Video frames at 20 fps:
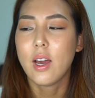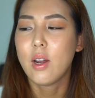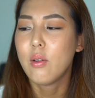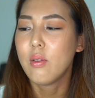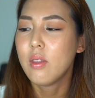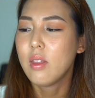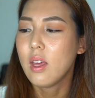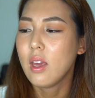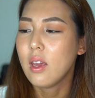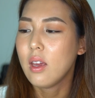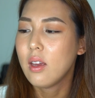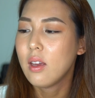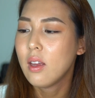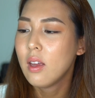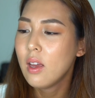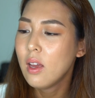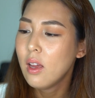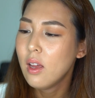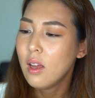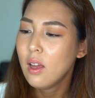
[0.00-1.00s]
I don't think
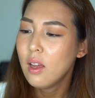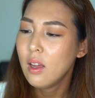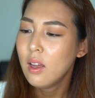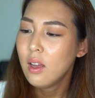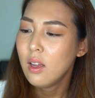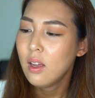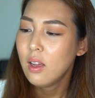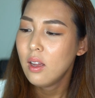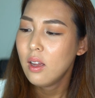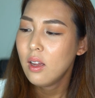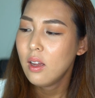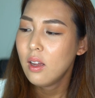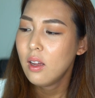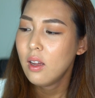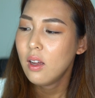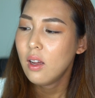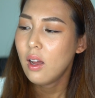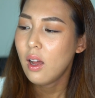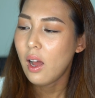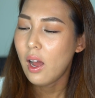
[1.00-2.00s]

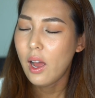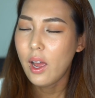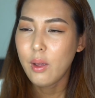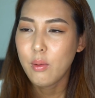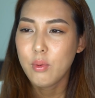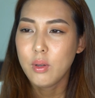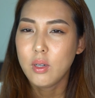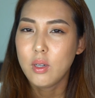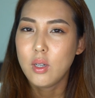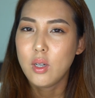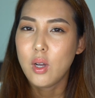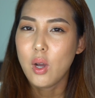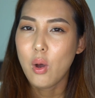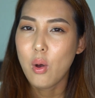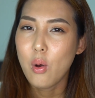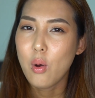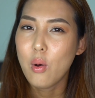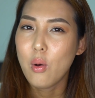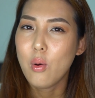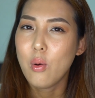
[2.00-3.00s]
I would
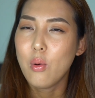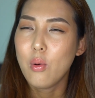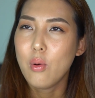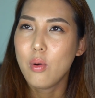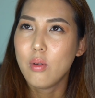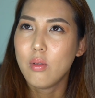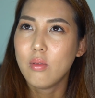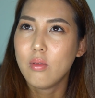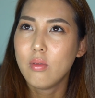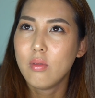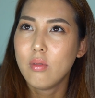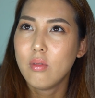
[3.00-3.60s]
go,